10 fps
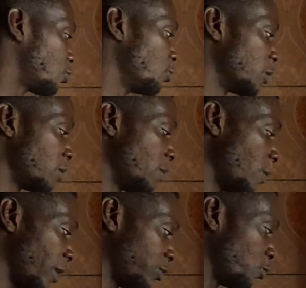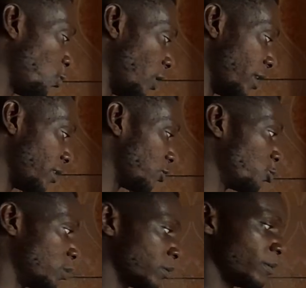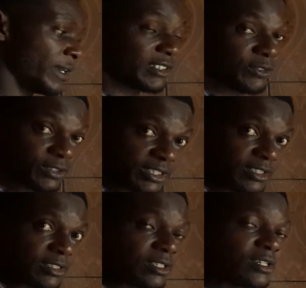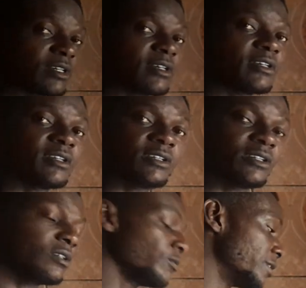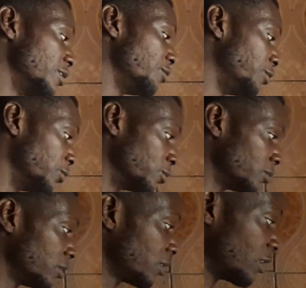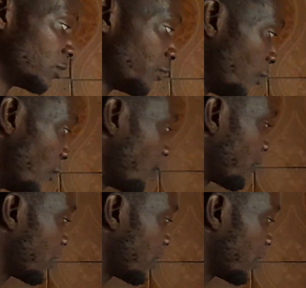2 multiplied by Y, 2Y. 2 multiplied by 17 will give you 34.